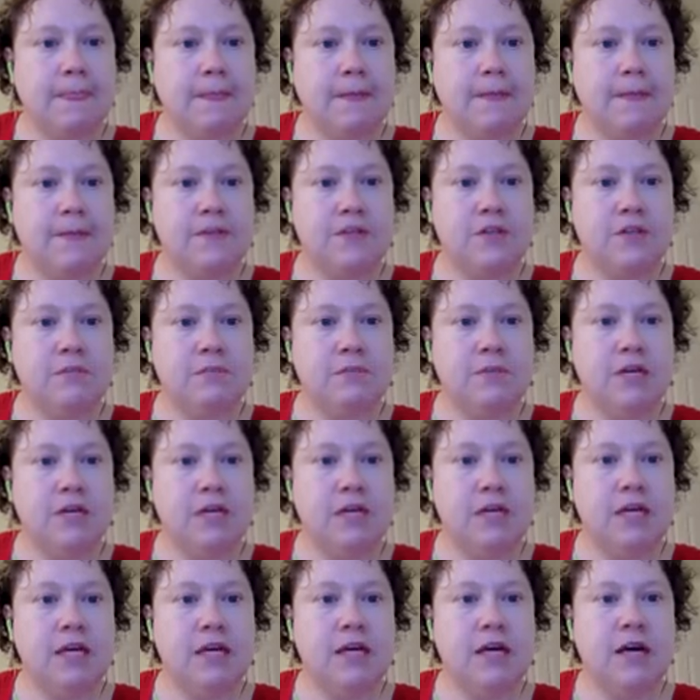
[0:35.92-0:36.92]
to
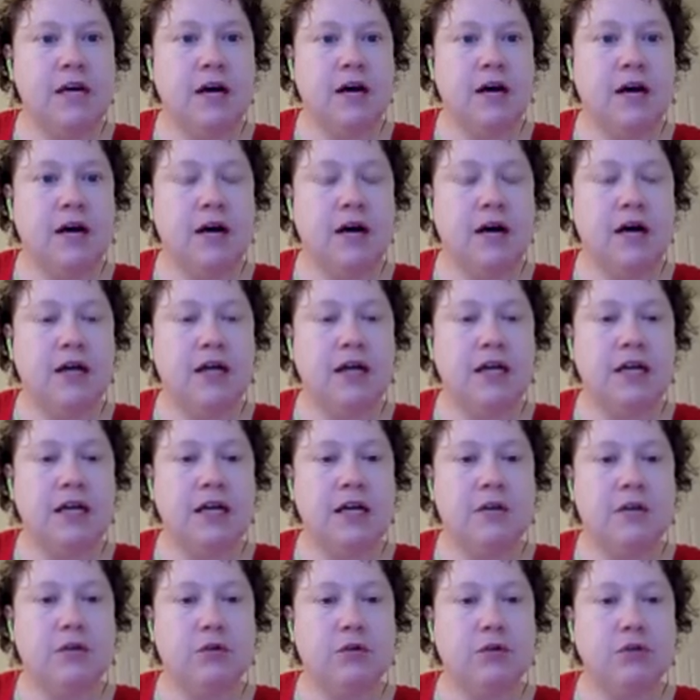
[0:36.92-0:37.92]
be
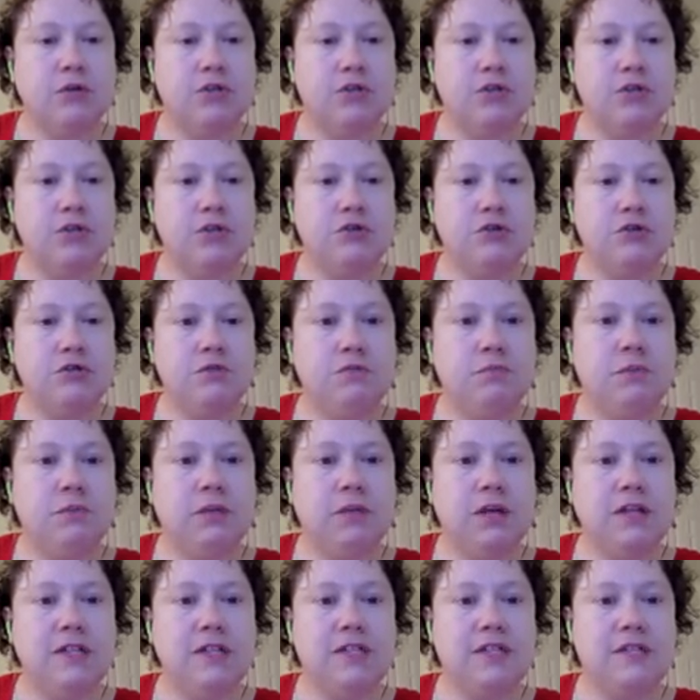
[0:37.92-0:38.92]
equal to
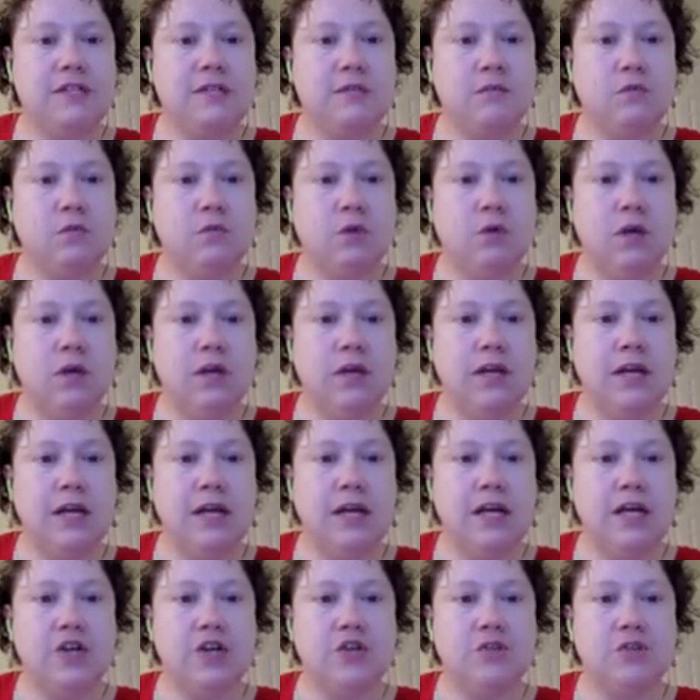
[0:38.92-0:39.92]
+1
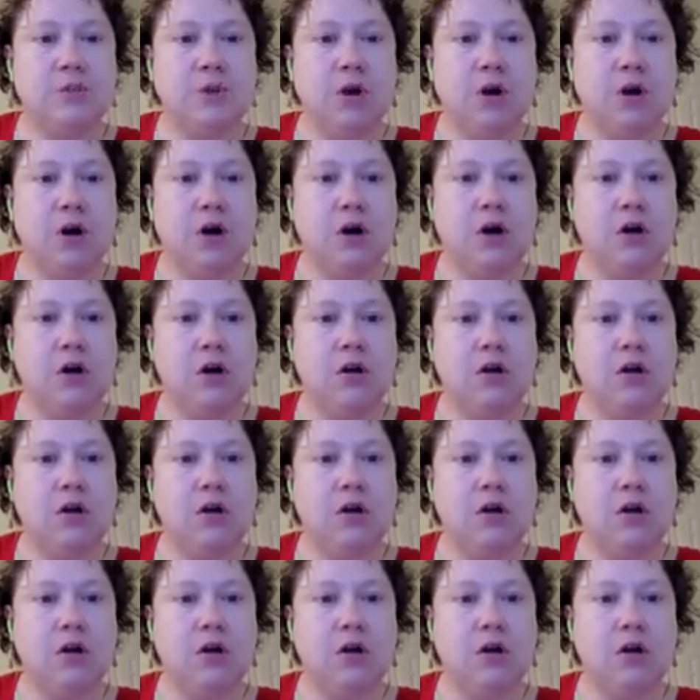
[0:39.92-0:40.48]
h bar,